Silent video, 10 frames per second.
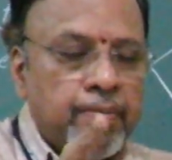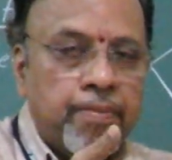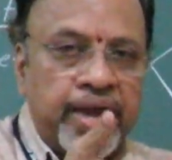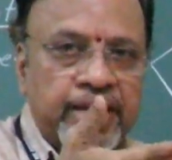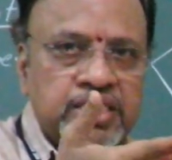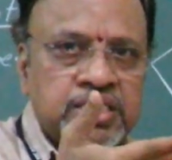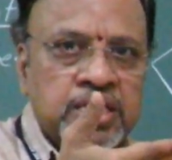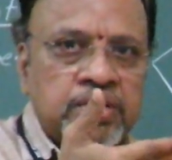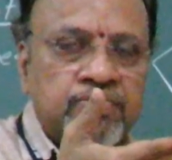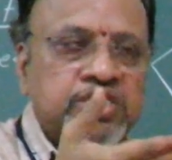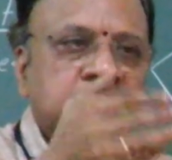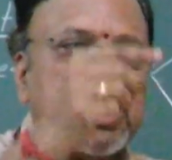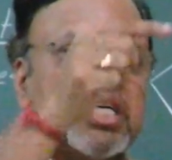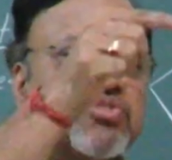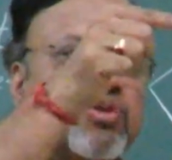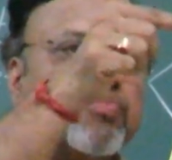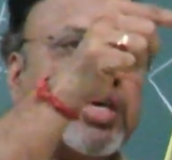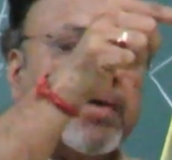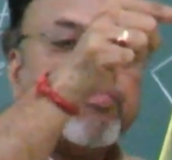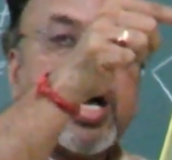base, which starts from
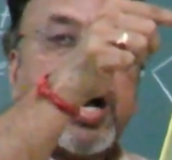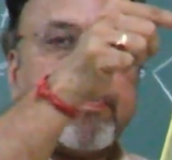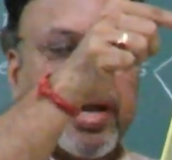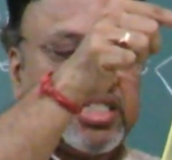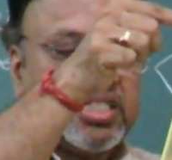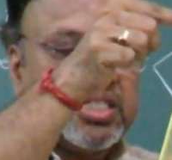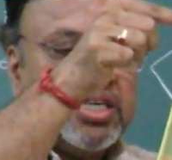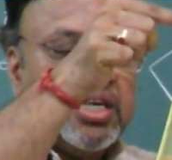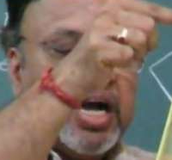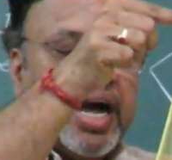the apex,